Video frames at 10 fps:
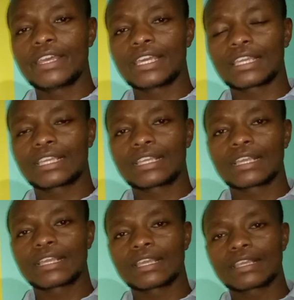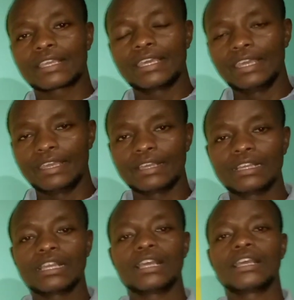the
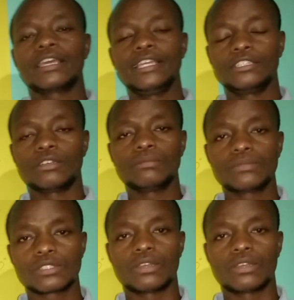kingdom,